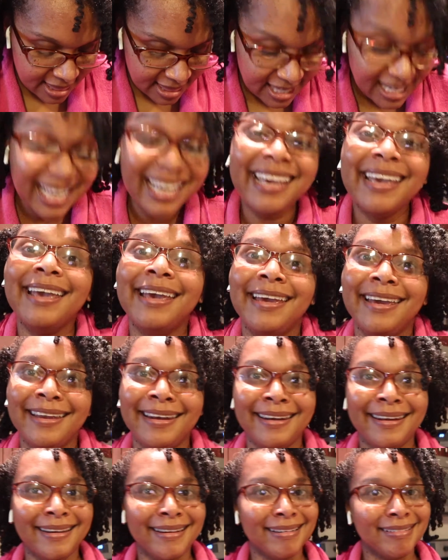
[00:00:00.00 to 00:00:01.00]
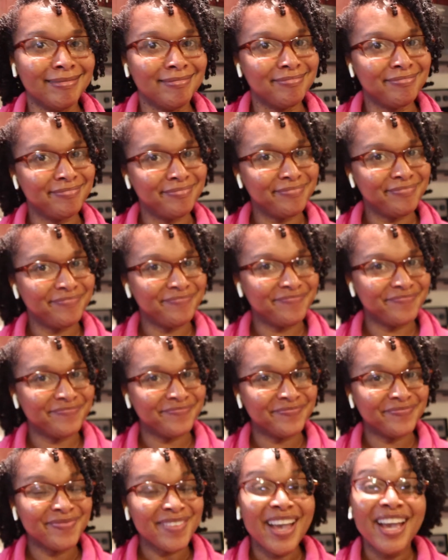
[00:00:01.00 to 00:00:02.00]
then
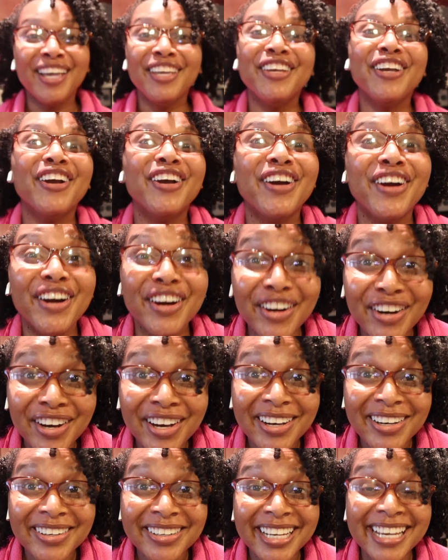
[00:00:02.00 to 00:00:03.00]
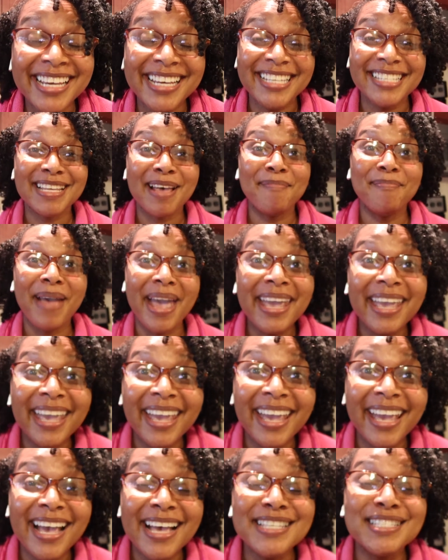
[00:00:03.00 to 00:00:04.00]
your girl is
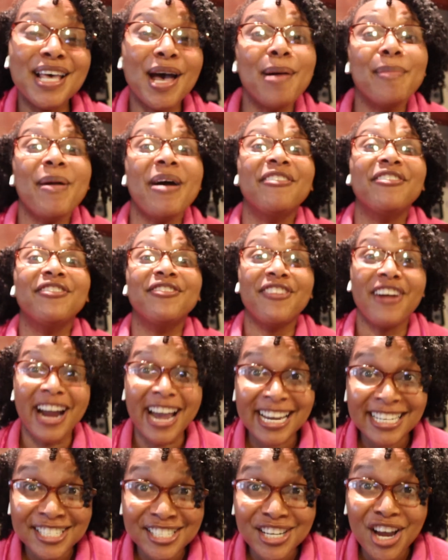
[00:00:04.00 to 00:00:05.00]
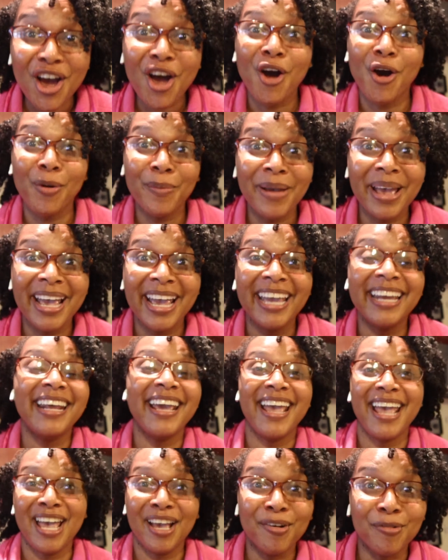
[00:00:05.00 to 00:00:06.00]
making some fresh homemade
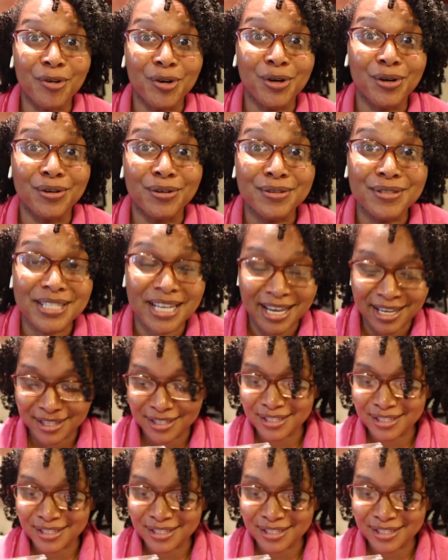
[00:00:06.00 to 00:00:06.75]
egg rolls. And